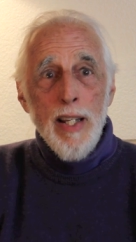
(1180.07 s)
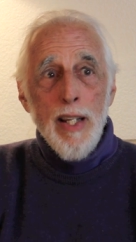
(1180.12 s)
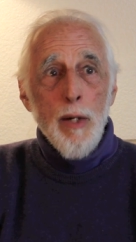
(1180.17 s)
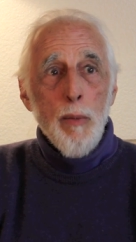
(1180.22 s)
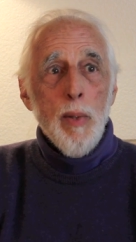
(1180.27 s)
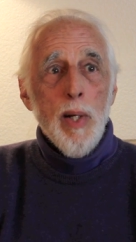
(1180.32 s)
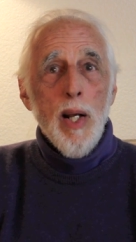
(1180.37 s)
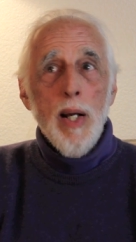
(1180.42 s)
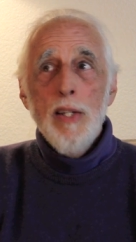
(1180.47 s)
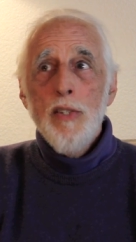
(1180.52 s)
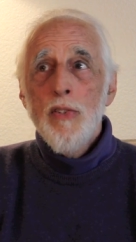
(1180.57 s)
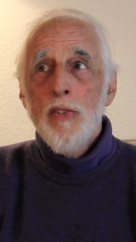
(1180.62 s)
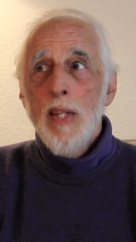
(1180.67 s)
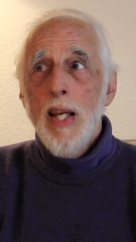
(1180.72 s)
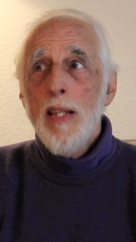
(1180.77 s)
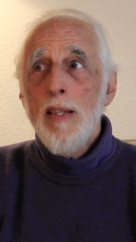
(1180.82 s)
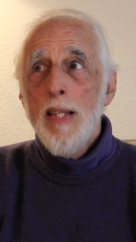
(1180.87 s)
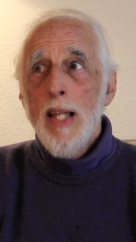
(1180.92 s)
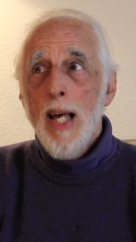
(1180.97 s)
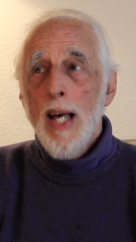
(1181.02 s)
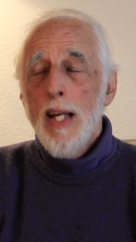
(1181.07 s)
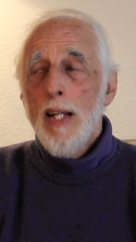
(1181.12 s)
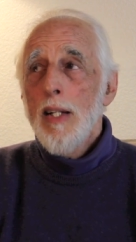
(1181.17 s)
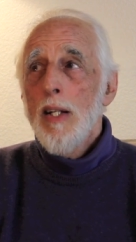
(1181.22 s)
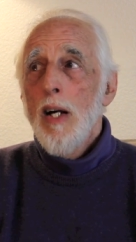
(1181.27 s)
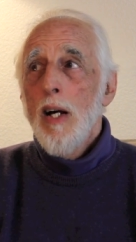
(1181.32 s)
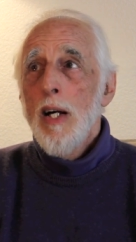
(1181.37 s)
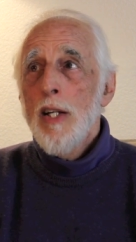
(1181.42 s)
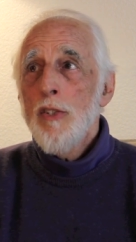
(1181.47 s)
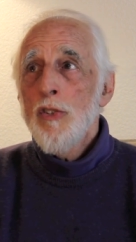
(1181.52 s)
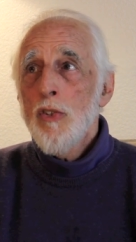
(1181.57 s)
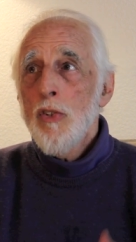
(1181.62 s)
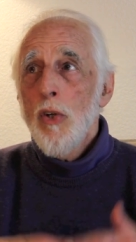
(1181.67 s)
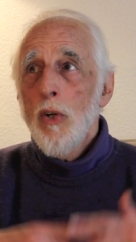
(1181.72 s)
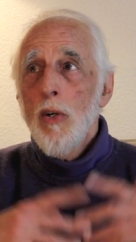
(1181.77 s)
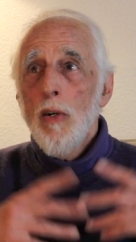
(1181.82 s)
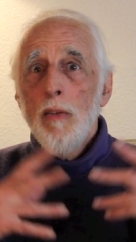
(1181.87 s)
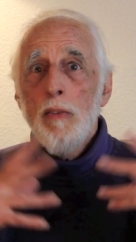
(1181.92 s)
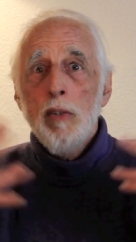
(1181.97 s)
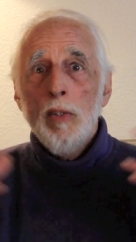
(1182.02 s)
When I said that, I
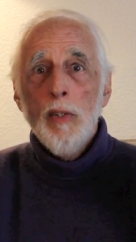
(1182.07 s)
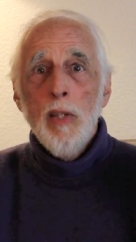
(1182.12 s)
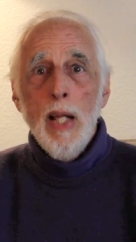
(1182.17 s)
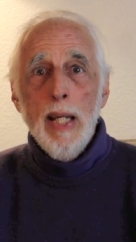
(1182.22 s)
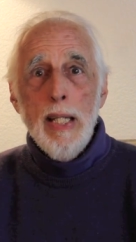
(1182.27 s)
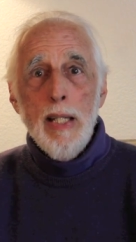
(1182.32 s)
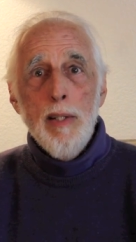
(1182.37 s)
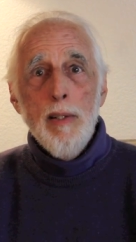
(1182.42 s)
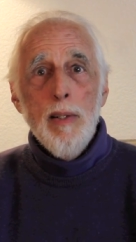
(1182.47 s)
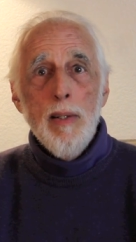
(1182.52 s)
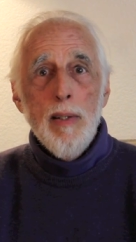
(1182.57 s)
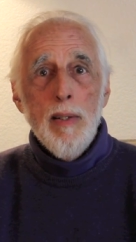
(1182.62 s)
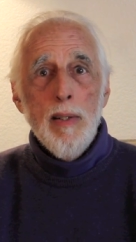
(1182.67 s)
saw the light,